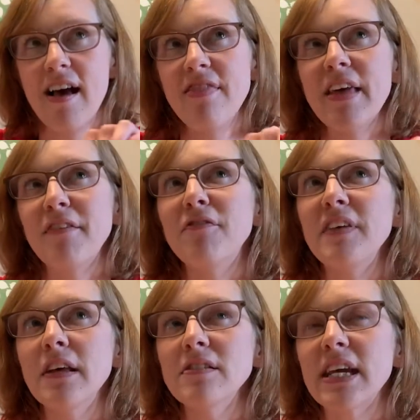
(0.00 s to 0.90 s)
that
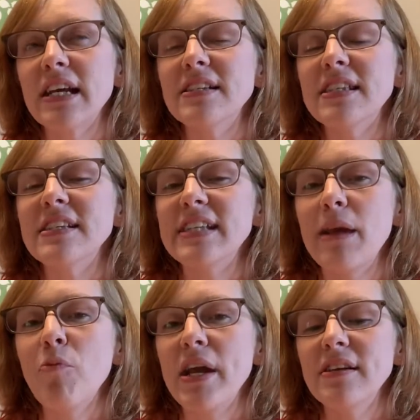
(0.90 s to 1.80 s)
feels like it's the
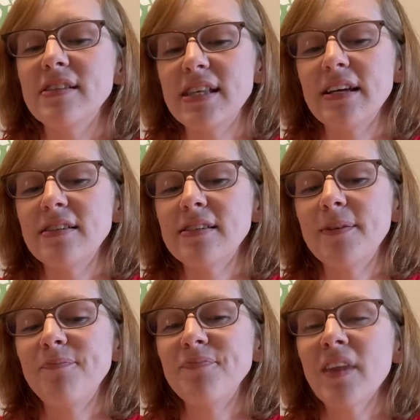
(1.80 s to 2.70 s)
same weight as this.
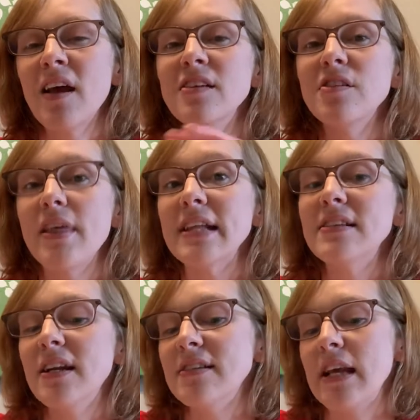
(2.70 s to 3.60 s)
So that's
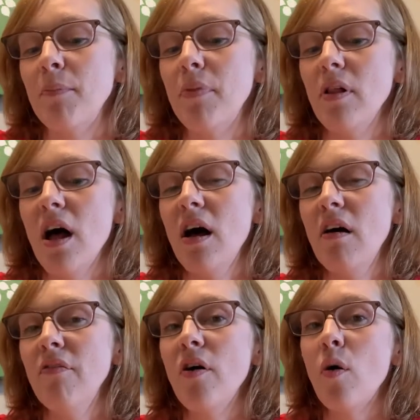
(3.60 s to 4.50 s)
an example
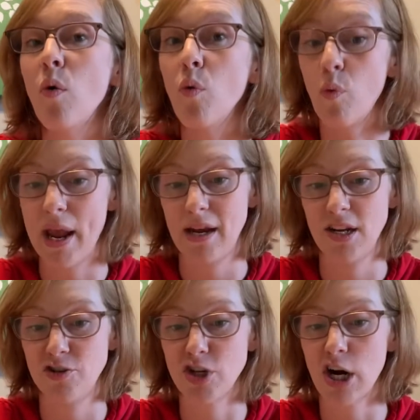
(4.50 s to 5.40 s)
of
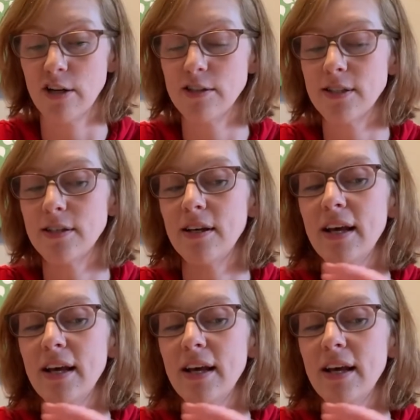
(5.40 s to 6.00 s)
weighted jars.